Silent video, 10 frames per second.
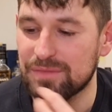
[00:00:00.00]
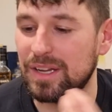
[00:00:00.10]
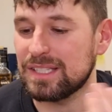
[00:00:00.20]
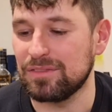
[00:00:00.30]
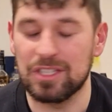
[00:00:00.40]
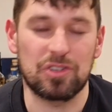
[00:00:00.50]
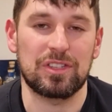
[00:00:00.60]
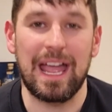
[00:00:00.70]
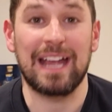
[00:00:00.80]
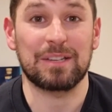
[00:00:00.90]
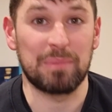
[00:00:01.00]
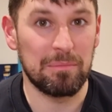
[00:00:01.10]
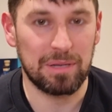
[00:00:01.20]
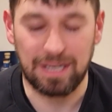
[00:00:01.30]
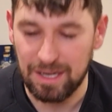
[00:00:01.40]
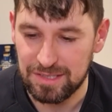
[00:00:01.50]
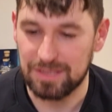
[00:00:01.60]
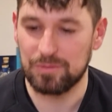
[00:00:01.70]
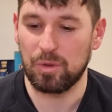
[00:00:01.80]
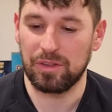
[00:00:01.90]
Effectively, it's just ex-Bimber
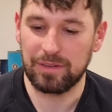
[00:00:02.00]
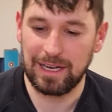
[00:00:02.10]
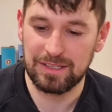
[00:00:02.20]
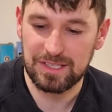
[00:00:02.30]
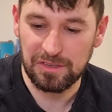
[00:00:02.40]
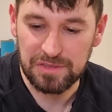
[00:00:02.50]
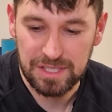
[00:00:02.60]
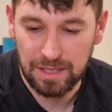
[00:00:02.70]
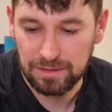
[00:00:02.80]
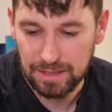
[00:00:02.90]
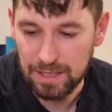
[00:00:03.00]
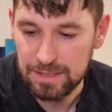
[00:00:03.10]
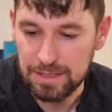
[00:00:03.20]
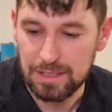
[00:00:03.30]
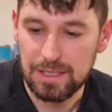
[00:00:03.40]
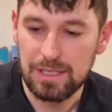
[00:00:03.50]
casks is what they've kind of self-styled it as,